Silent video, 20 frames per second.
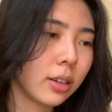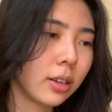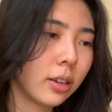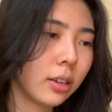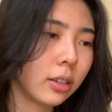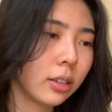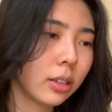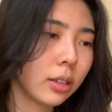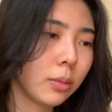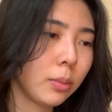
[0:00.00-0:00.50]

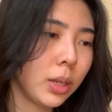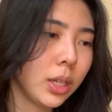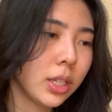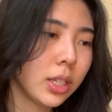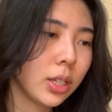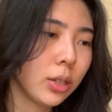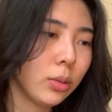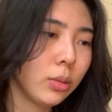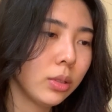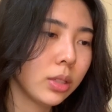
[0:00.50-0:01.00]
are gonna be
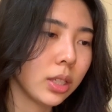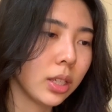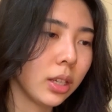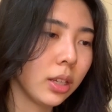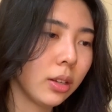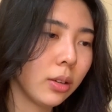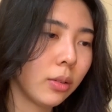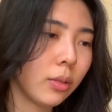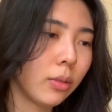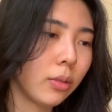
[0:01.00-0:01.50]

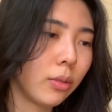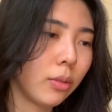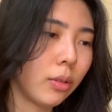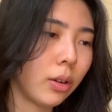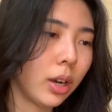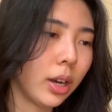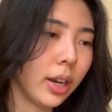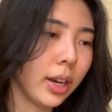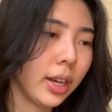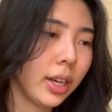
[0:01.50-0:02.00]
tilted,
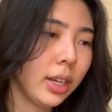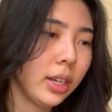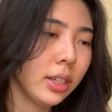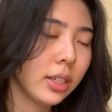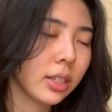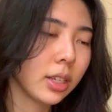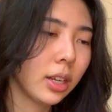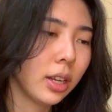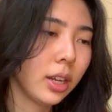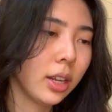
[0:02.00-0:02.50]

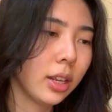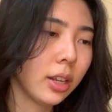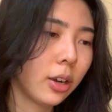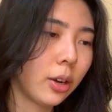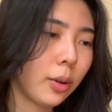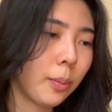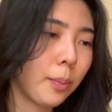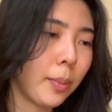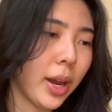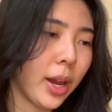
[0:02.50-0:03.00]
right?
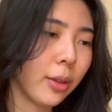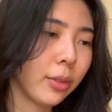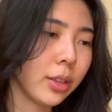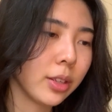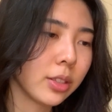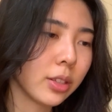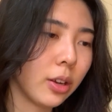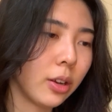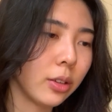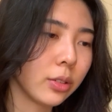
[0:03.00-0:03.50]
Her mouth
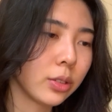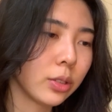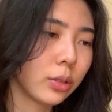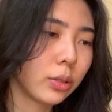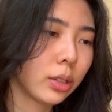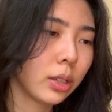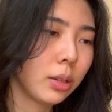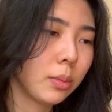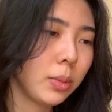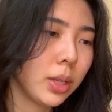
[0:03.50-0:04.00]
is also
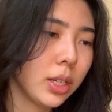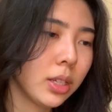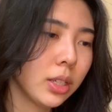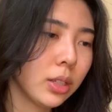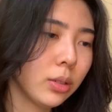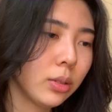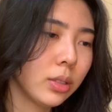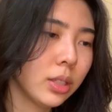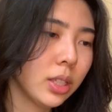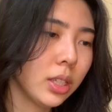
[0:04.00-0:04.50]
gonna be
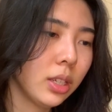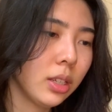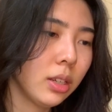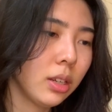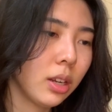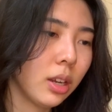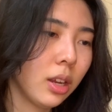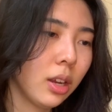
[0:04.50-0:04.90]
tilted.